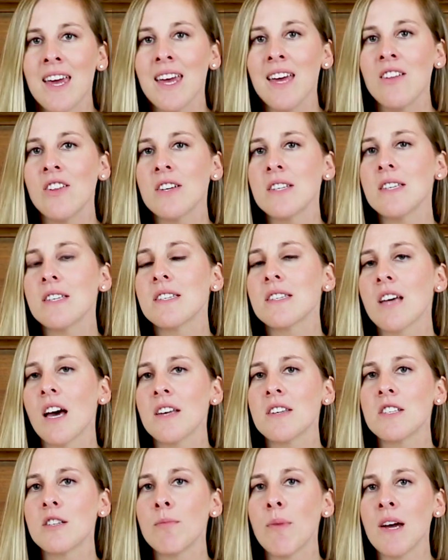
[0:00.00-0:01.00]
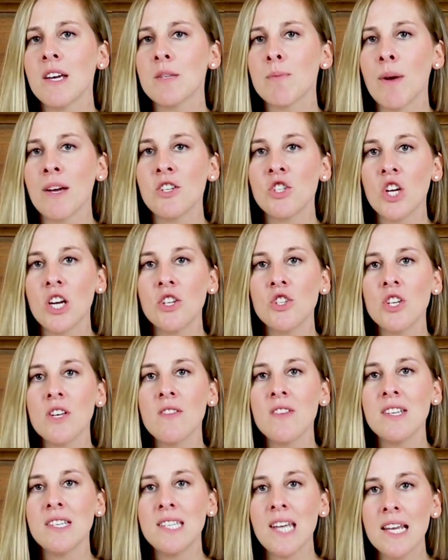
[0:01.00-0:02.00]
Helix is customized by
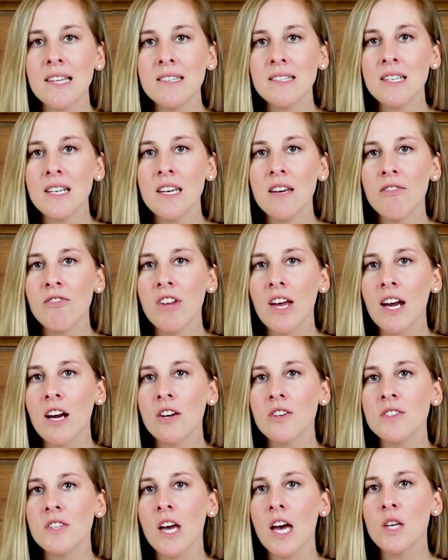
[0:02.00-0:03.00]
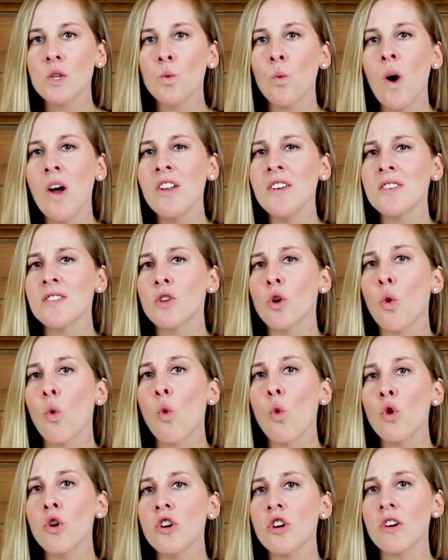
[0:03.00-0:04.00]
changing the density of layers as well as the
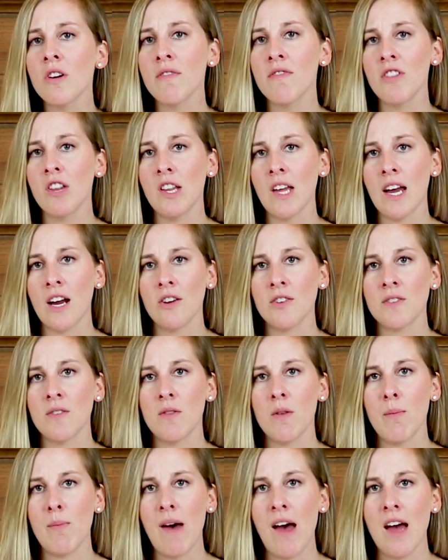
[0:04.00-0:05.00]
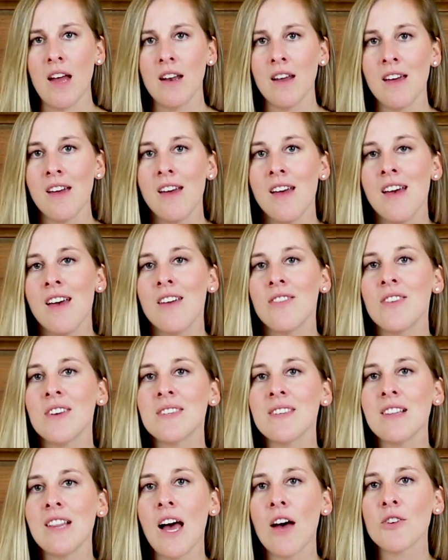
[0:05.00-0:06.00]
order of the layers of the bed.
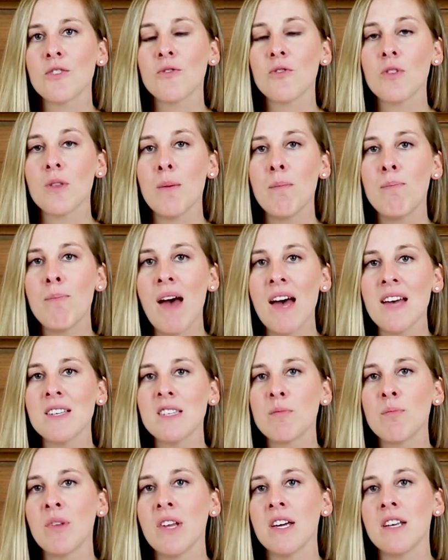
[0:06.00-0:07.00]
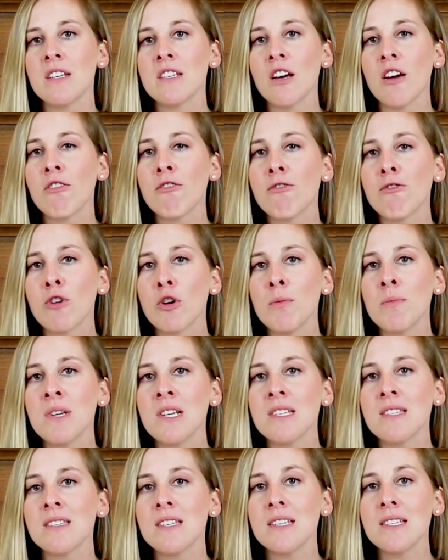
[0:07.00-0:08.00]
This allows for the best blend of
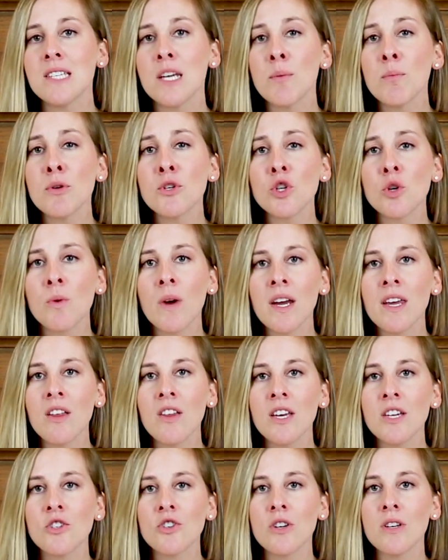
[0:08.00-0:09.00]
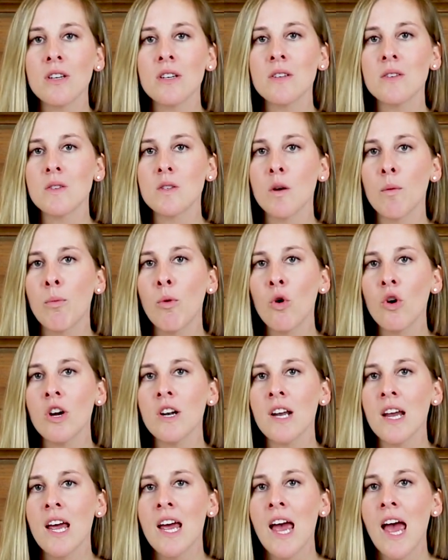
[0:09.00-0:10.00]
firmness, temperature regulation,
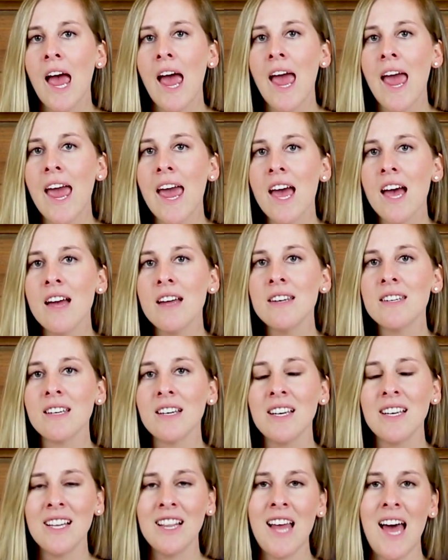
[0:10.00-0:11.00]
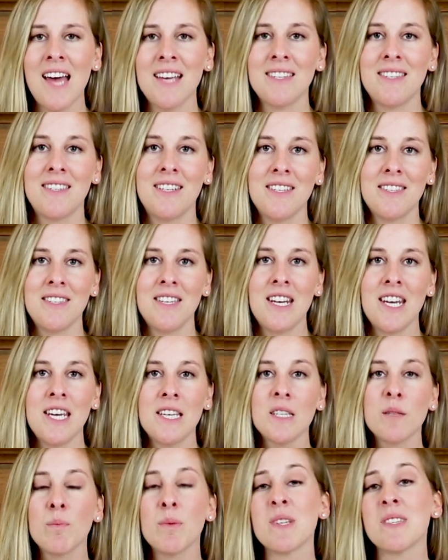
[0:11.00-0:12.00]
support, and elasticity
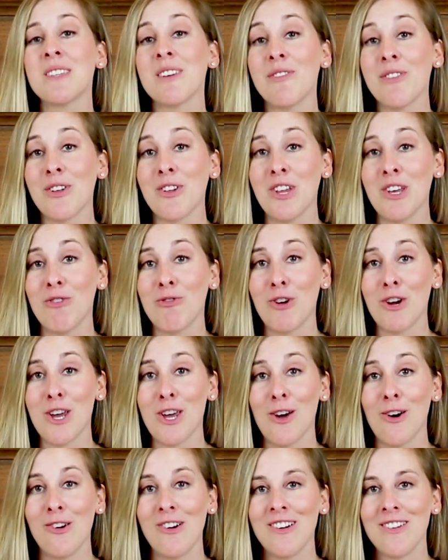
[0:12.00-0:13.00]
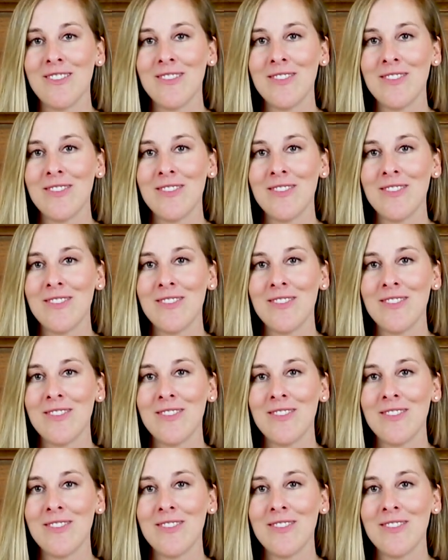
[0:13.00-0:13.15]
specifically for you.